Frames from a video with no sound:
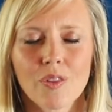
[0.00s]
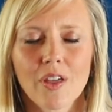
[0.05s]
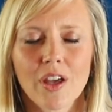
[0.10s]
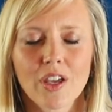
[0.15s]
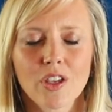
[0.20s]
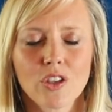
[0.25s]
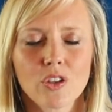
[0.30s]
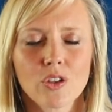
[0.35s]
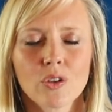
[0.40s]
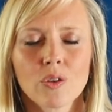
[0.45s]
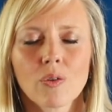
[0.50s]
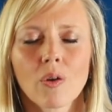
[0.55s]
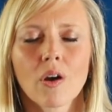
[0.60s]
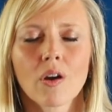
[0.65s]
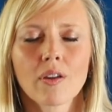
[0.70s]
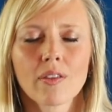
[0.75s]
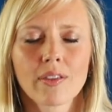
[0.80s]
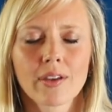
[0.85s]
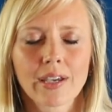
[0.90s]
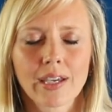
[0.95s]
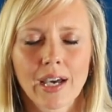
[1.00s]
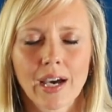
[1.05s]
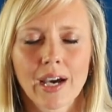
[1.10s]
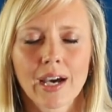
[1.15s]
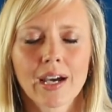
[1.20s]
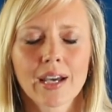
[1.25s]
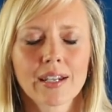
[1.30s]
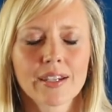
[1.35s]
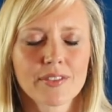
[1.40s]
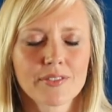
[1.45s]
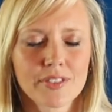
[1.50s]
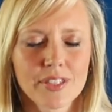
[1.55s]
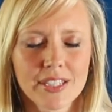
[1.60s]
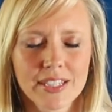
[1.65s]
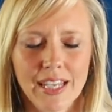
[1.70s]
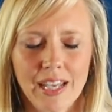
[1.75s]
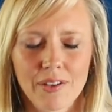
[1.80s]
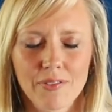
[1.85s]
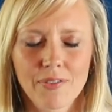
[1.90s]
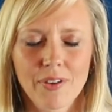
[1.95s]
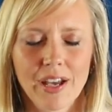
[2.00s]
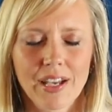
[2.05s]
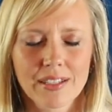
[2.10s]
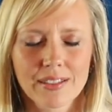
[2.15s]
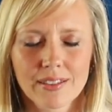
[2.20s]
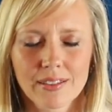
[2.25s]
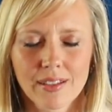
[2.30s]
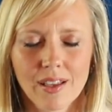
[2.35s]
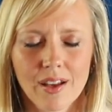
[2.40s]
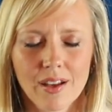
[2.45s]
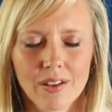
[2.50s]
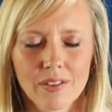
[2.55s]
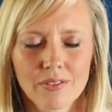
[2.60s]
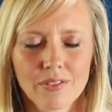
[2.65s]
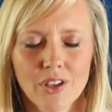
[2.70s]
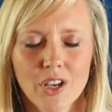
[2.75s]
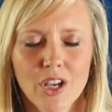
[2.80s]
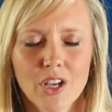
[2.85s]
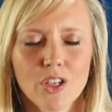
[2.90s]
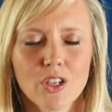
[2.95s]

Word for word: that you are the God of steadfast love.